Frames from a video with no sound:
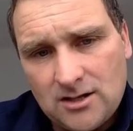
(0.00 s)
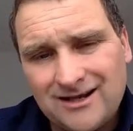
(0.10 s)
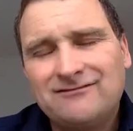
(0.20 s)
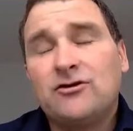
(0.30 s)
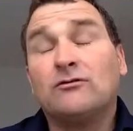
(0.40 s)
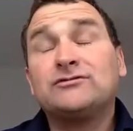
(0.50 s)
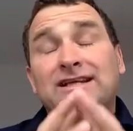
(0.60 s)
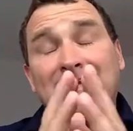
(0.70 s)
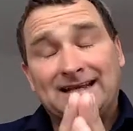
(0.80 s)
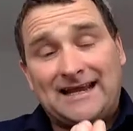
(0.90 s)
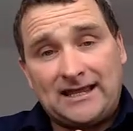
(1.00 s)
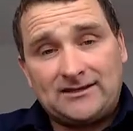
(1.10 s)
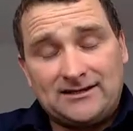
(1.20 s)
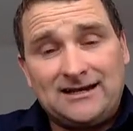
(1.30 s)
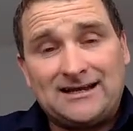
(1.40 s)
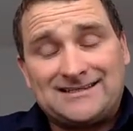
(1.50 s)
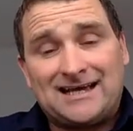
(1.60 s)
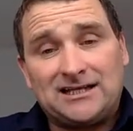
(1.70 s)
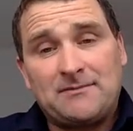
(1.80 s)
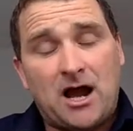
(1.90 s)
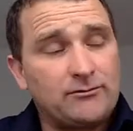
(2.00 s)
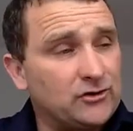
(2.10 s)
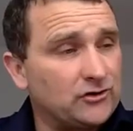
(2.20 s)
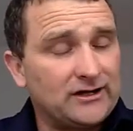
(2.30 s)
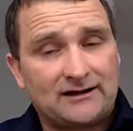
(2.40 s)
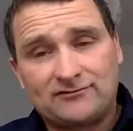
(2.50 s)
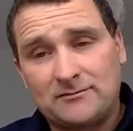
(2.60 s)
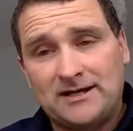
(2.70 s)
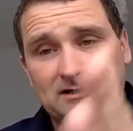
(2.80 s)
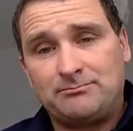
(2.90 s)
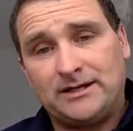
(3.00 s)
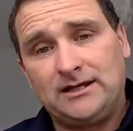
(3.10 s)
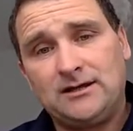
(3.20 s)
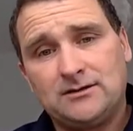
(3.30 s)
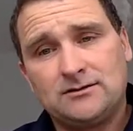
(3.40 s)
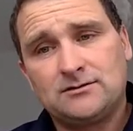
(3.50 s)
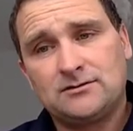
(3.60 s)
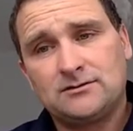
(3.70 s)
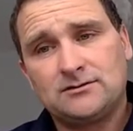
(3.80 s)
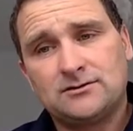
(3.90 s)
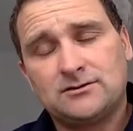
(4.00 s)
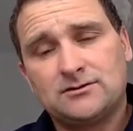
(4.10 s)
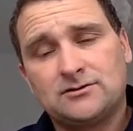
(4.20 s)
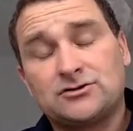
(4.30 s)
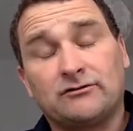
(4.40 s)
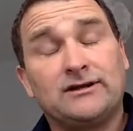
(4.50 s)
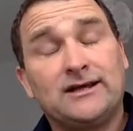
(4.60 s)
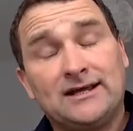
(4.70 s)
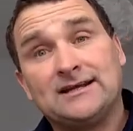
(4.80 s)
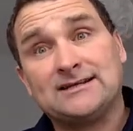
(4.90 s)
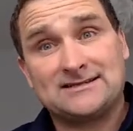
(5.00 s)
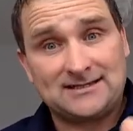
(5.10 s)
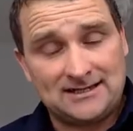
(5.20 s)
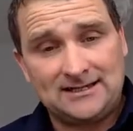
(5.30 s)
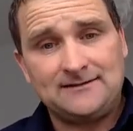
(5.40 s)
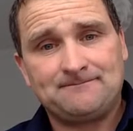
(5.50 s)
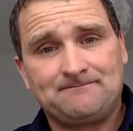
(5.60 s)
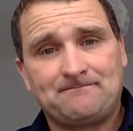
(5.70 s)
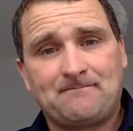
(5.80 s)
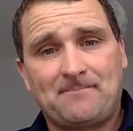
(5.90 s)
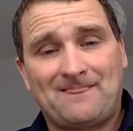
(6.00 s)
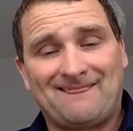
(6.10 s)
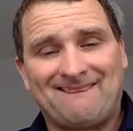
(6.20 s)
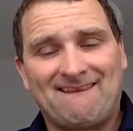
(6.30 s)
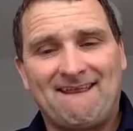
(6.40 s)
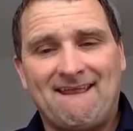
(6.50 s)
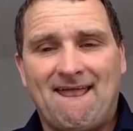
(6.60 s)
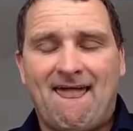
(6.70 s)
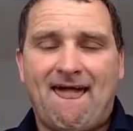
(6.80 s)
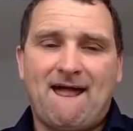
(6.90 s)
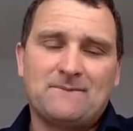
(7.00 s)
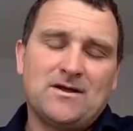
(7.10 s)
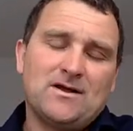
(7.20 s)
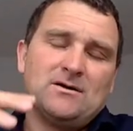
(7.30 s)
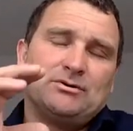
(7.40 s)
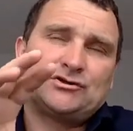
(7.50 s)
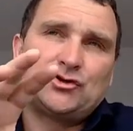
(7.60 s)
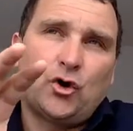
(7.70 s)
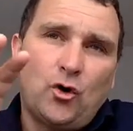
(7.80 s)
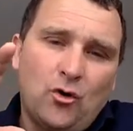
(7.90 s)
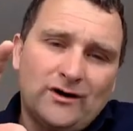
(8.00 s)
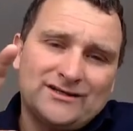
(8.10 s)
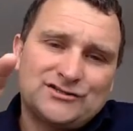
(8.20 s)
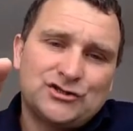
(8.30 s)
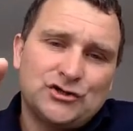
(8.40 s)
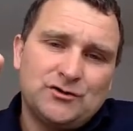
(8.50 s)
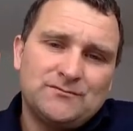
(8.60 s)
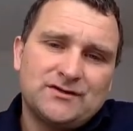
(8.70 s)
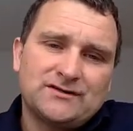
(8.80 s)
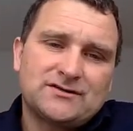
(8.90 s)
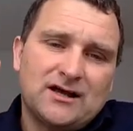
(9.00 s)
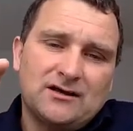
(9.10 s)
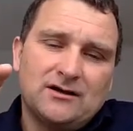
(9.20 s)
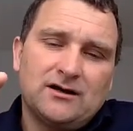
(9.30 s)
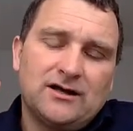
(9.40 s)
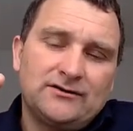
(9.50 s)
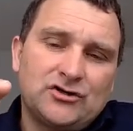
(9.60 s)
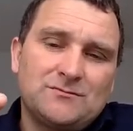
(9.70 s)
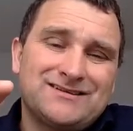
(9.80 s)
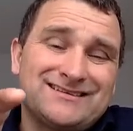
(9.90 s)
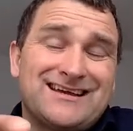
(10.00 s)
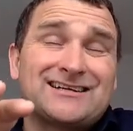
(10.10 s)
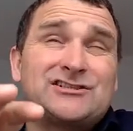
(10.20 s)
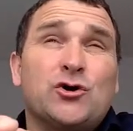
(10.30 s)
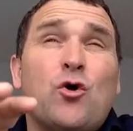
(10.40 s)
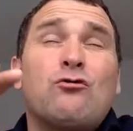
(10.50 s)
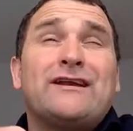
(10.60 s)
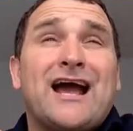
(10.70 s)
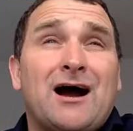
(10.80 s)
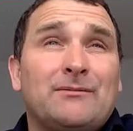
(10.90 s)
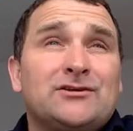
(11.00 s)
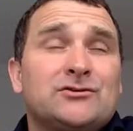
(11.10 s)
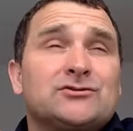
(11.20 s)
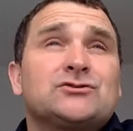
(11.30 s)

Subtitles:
you obviously need to tell them how you're going to get from A to B. Sorry, A to Z. But talk in terms that it's actually already happened.